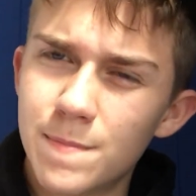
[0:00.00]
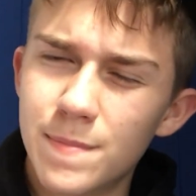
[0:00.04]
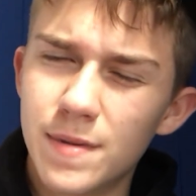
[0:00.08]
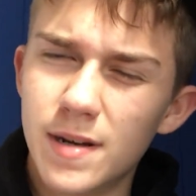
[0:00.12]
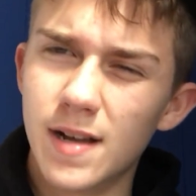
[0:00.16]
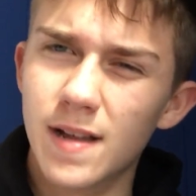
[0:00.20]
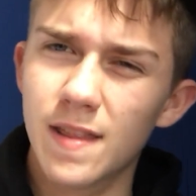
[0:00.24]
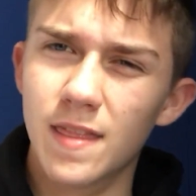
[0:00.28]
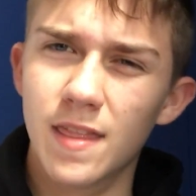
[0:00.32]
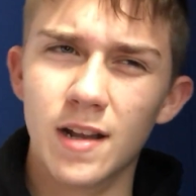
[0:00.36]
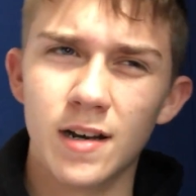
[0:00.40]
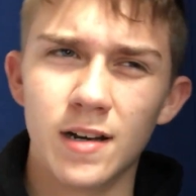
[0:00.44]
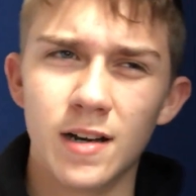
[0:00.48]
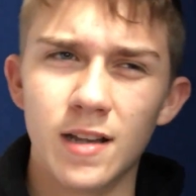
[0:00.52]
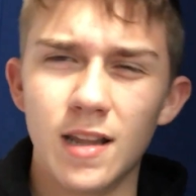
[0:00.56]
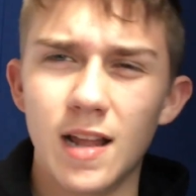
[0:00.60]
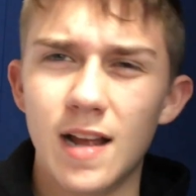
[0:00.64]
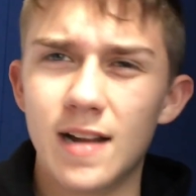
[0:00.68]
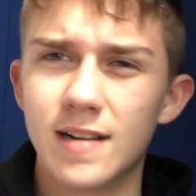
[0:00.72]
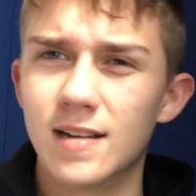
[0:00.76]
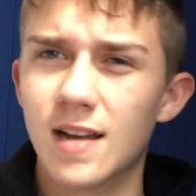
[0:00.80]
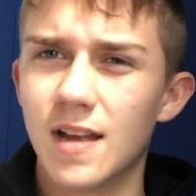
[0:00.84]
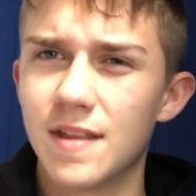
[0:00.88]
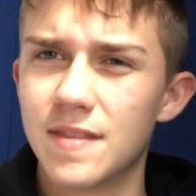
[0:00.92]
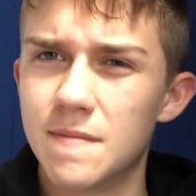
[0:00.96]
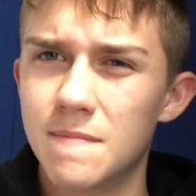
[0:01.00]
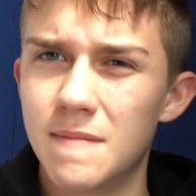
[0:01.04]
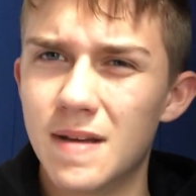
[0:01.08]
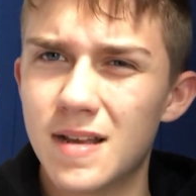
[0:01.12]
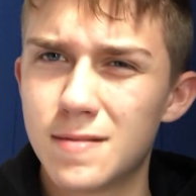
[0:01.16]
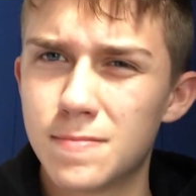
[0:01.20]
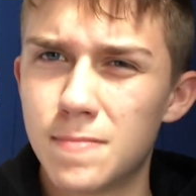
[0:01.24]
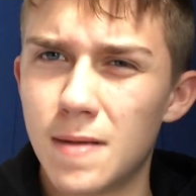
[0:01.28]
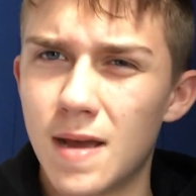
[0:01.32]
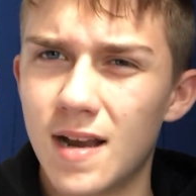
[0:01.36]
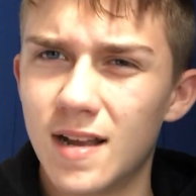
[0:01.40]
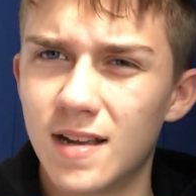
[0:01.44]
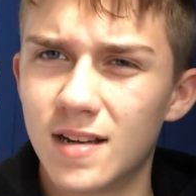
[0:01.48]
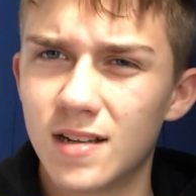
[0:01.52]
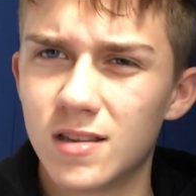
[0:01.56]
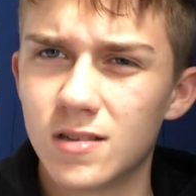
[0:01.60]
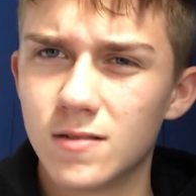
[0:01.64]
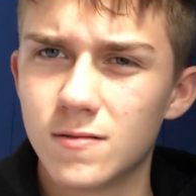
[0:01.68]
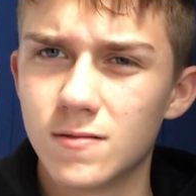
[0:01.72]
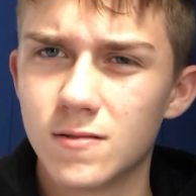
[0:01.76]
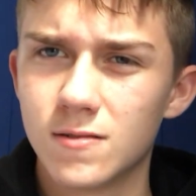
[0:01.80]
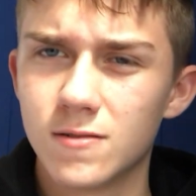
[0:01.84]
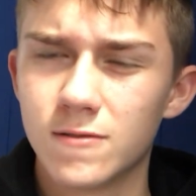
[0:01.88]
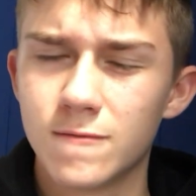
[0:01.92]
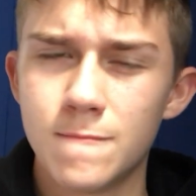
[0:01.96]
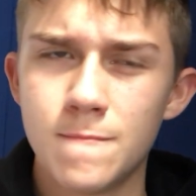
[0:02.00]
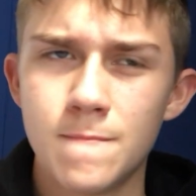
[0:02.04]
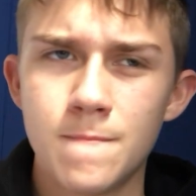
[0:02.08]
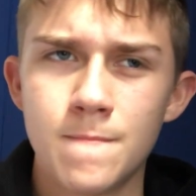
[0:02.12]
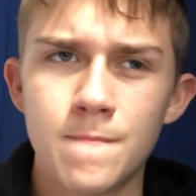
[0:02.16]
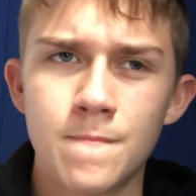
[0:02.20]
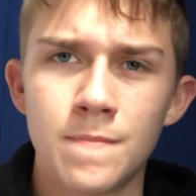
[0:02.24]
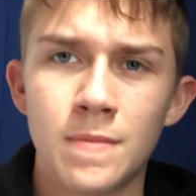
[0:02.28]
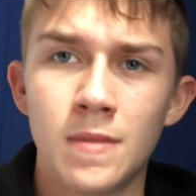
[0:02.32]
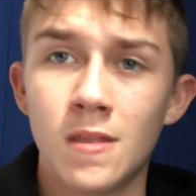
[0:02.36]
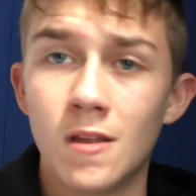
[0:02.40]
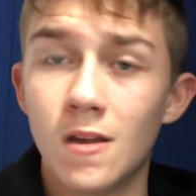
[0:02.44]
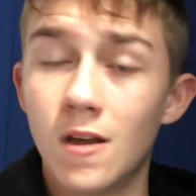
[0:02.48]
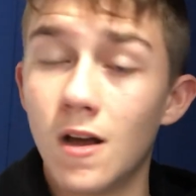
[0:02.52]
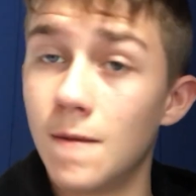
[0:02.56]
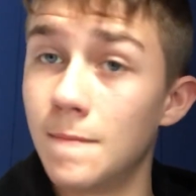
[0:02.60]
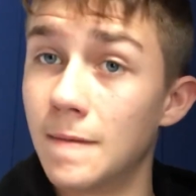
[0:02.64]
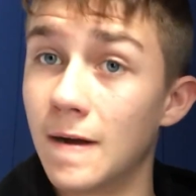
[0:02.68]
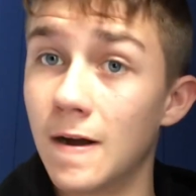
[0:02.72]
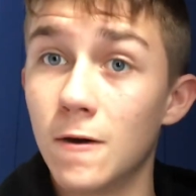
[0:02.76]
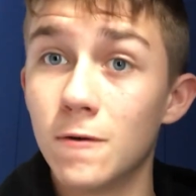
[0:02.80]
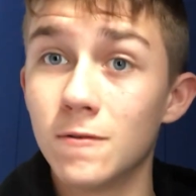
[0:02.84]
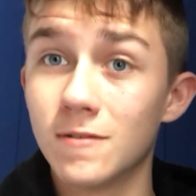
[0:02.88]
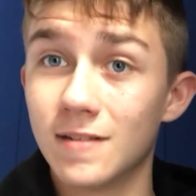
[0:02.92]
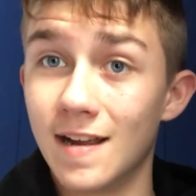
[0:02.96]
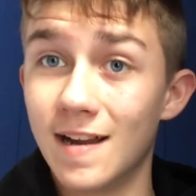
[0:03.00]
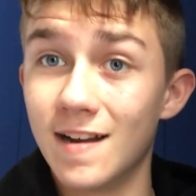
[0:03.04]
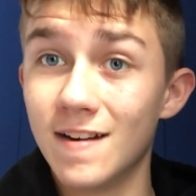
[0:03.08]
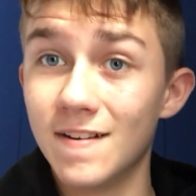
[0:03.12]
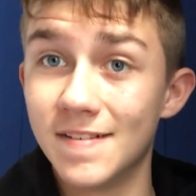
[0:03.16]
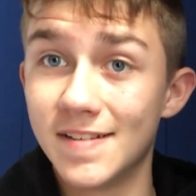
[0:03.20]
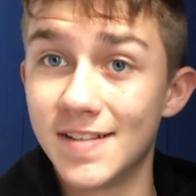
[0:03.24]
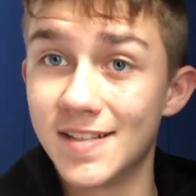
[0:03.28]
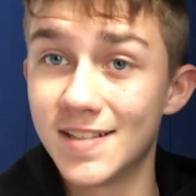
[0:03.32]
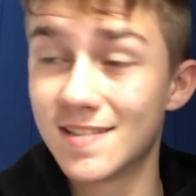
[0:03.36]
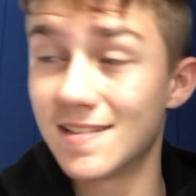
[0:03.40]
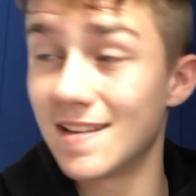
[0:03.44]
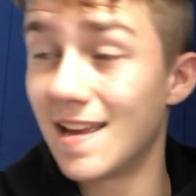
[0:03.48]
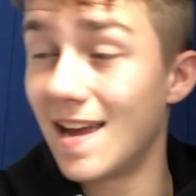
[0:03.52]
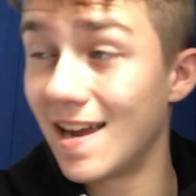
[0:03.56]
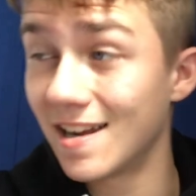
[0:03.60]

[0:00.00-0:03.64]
but they're like not the best padding in the world. On my old Ariats,